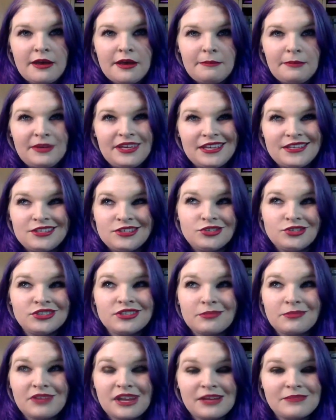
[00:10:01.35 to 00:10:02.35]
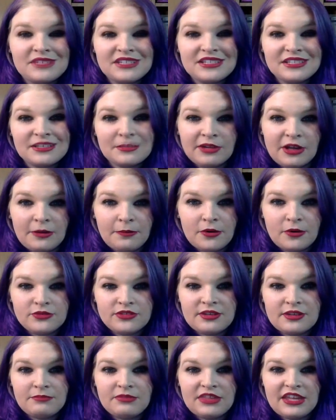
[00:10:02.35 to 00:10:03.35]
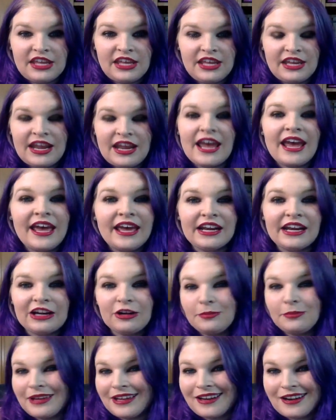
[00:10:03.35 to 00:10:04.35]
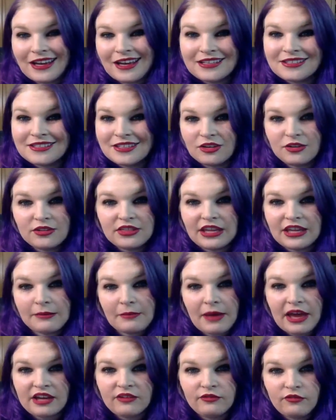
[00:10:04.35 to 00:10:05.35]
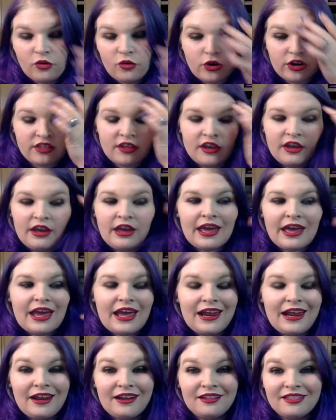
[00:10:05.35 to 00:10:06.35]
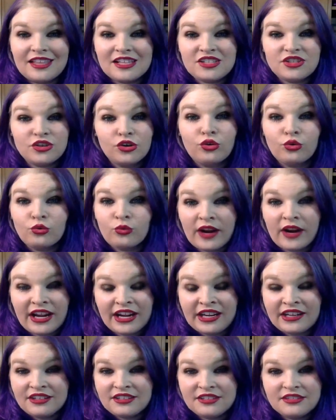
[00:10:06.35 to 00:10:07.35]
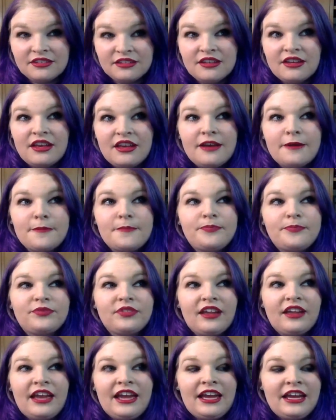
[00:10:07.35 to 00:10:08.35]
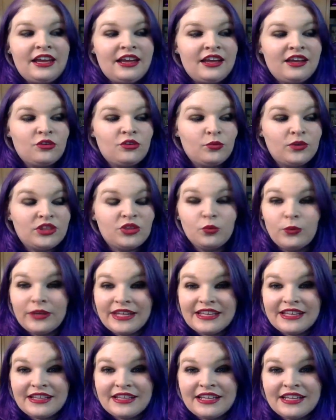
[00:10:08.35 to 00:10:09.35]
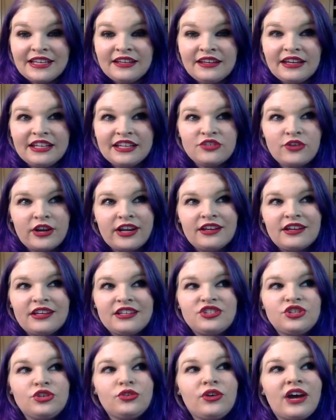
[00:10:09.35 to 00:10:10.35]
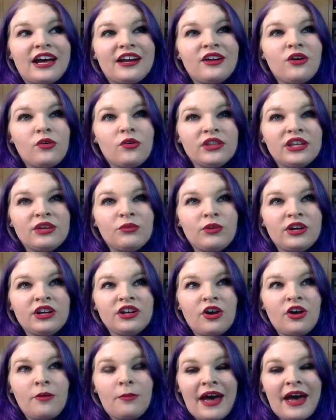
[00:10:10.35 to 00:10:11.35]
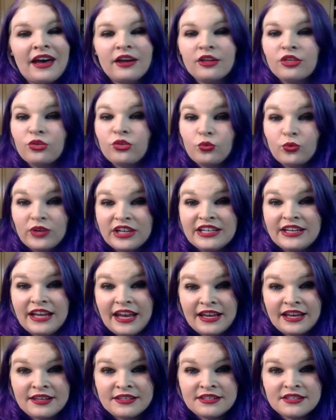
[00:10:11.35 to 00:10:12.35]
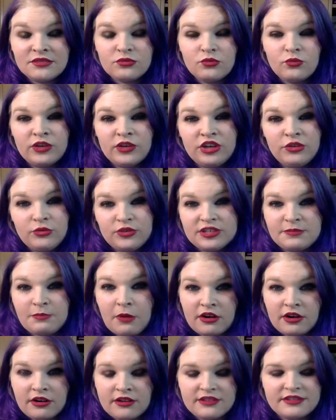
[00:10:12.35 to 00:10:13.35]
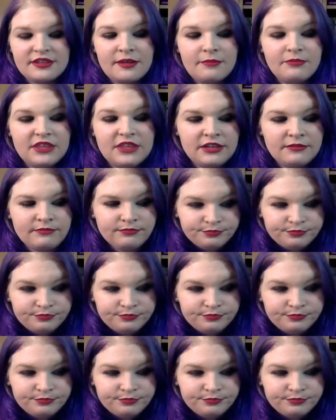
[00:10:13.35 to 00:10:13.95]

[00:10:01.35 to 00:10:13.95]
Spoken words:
Because there's sometimes that somebody will post something and it'll be a nice little thing back and forth. And that's great. And with weekly, it's great because you kind of only want to go back 3 days when you respond on something.